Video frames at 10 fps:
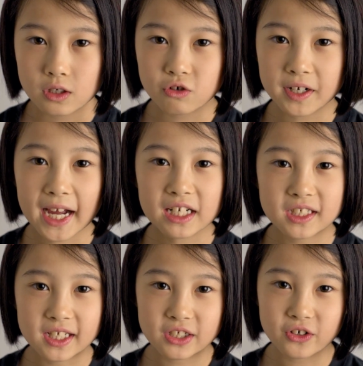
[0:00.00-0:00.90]

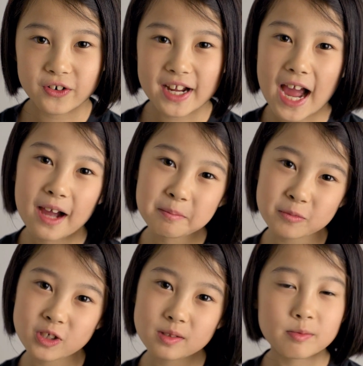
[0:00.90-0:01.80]
Tarantulas are
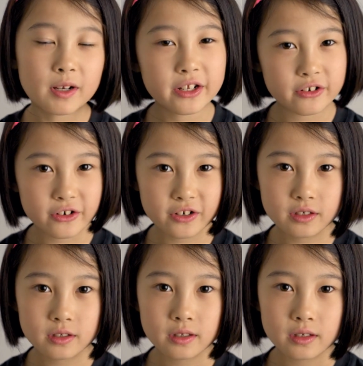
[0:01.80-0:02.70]
ambush
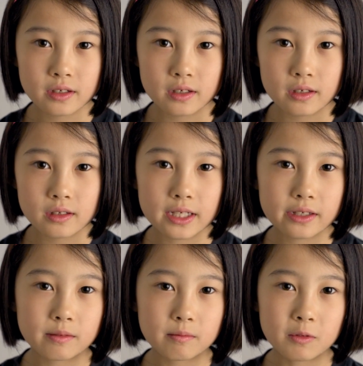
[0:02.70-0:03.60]
predators. They
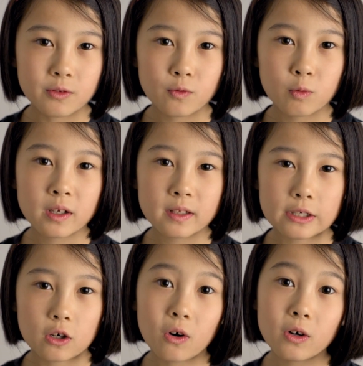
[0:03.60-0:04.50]
move
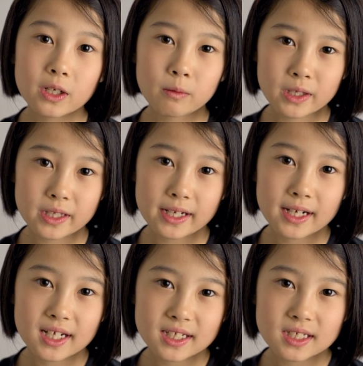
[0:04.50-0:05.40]
quickly only when they
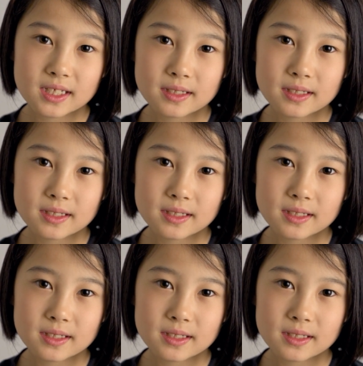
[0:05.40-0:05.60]
hunt.